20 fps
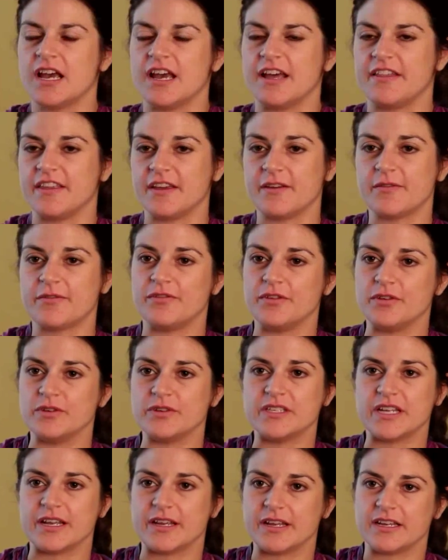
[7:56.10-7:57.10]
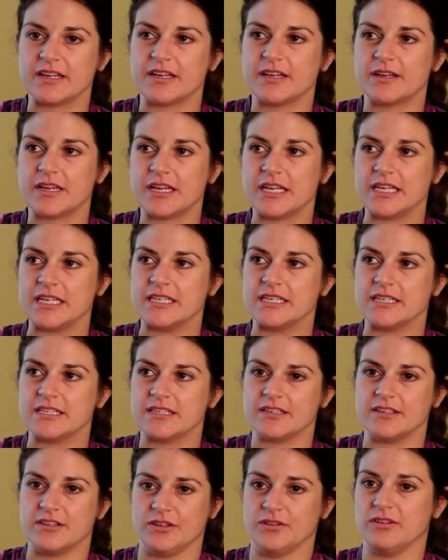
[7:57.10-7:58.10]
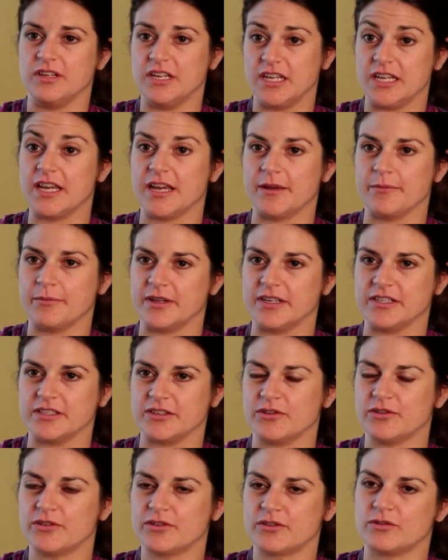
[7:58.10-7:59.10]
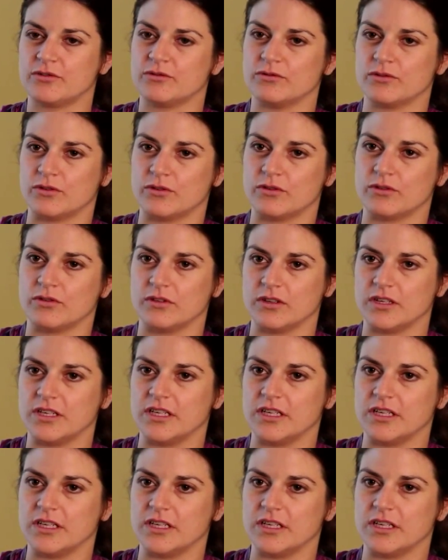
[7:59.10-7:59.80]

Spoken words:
I think FEWS.net is unique and plays a critical role